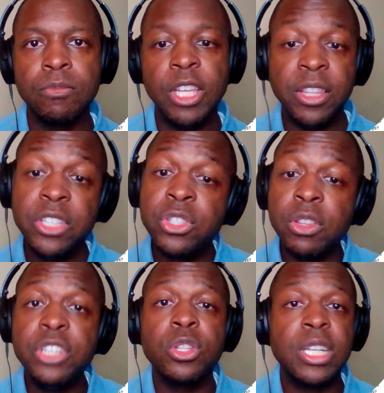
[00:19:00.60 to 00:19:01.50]
And these
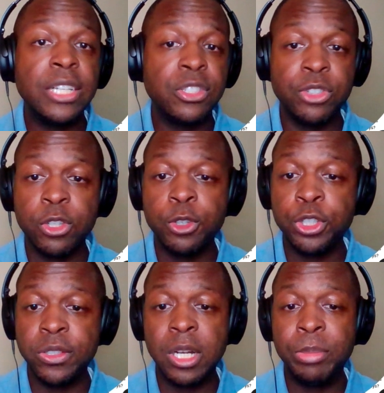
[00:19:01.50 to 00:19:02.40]
these are the kinds of
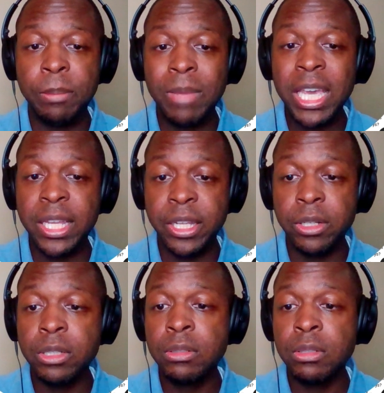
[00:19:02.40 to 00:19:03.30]
assertions that are being made
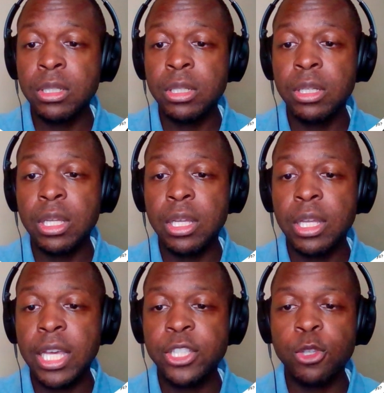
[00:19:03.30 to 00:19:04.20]
here.
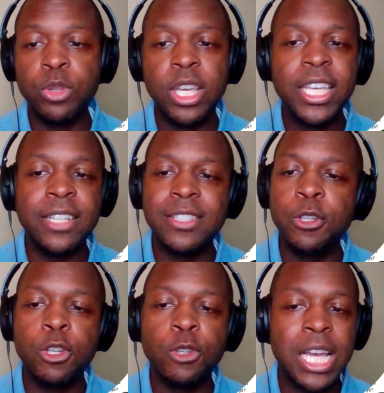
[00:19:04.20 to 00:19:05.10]
And so again,
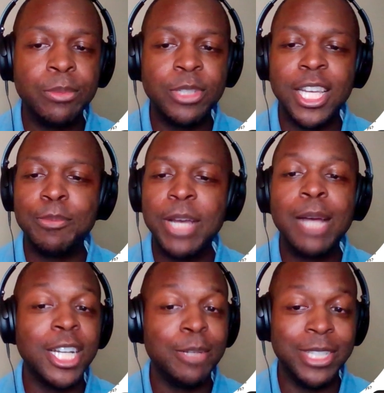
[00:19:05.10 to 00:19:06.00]
still no timestamp. I'm
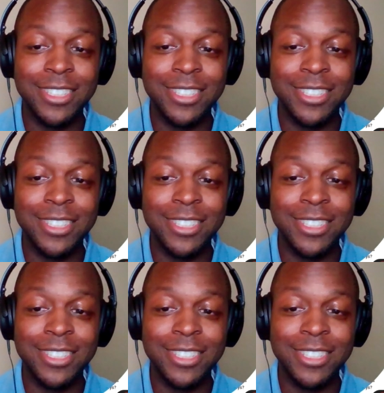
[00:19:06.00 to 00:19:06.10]
coming.